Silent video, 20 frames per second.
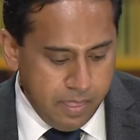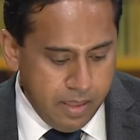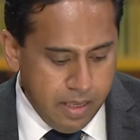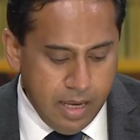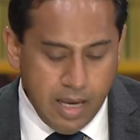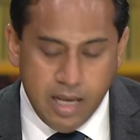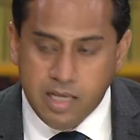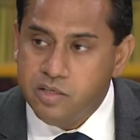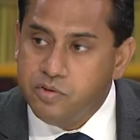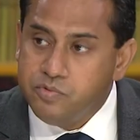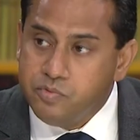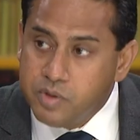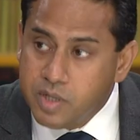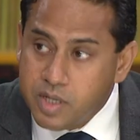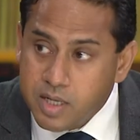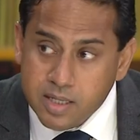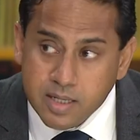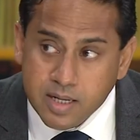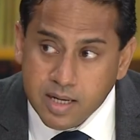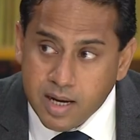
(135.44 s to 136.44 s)
has
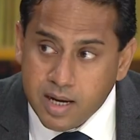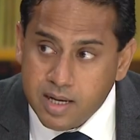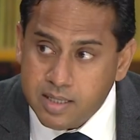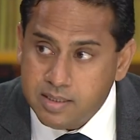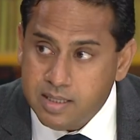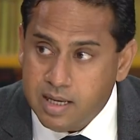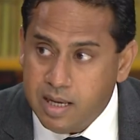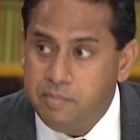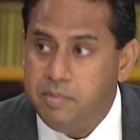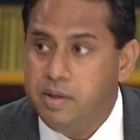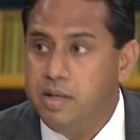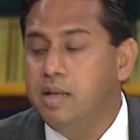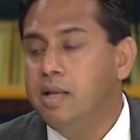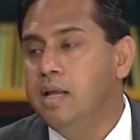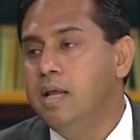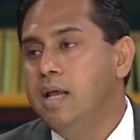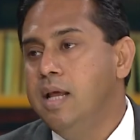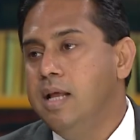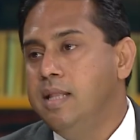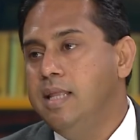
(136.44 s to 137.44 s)
world class, I mean,
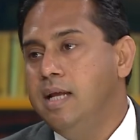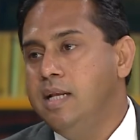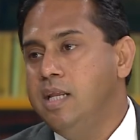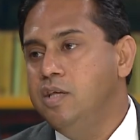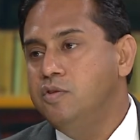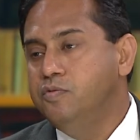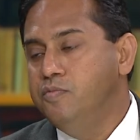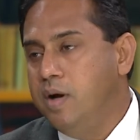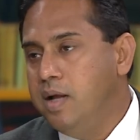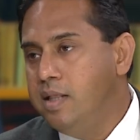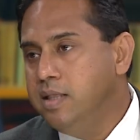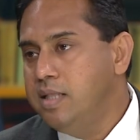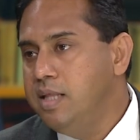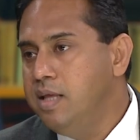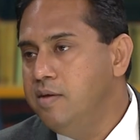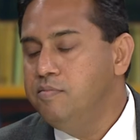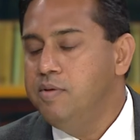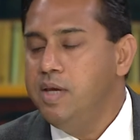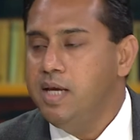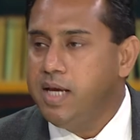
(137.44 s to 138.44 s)
that is one
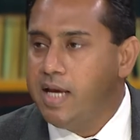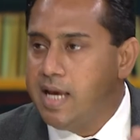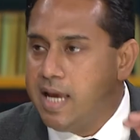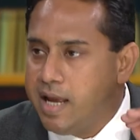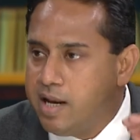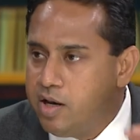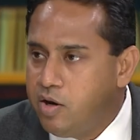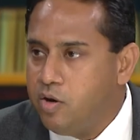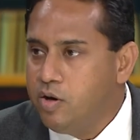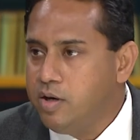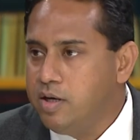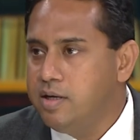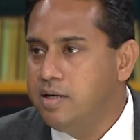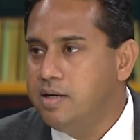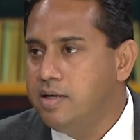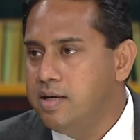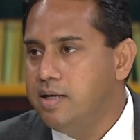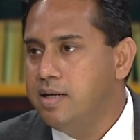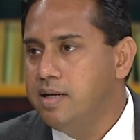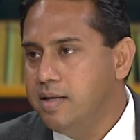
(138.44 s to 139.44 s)
thing we cannot
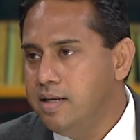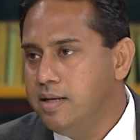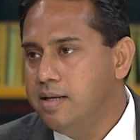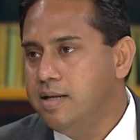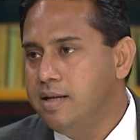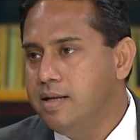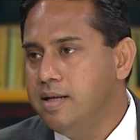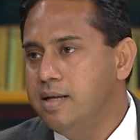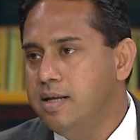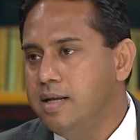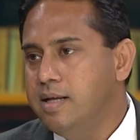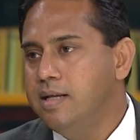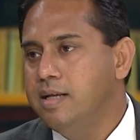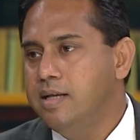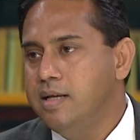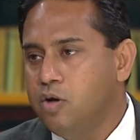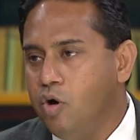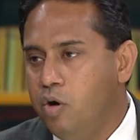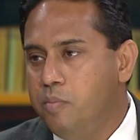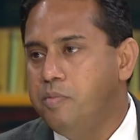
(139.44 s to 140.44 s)

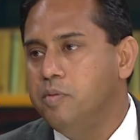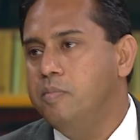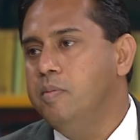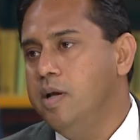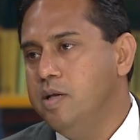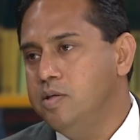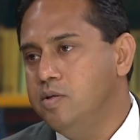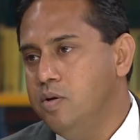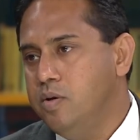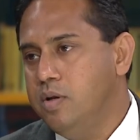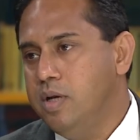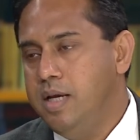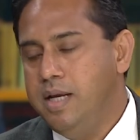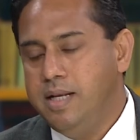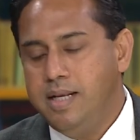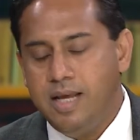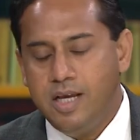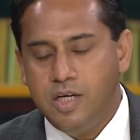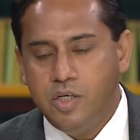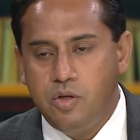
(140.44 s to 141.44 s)
compromise on.
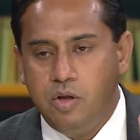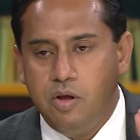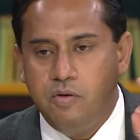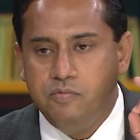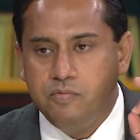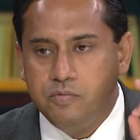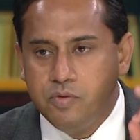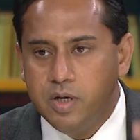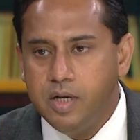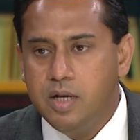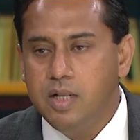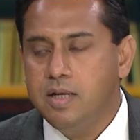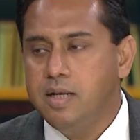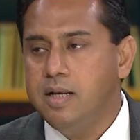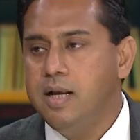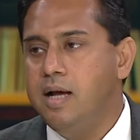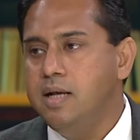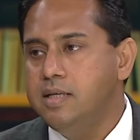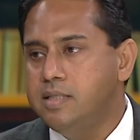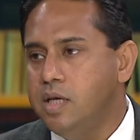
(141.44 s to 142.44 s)
It has to have world
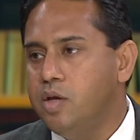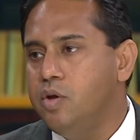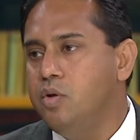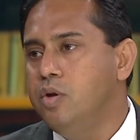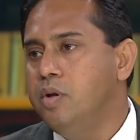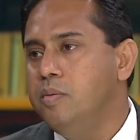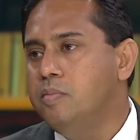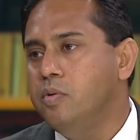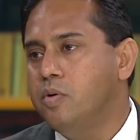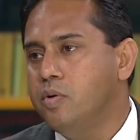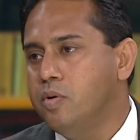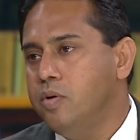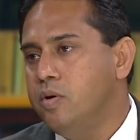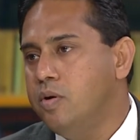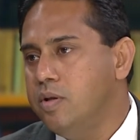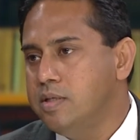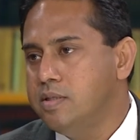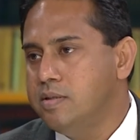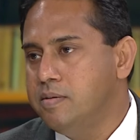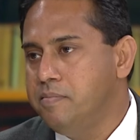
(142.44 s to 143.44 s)
class security
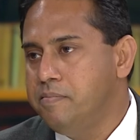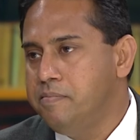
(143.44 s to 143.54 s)
protocols.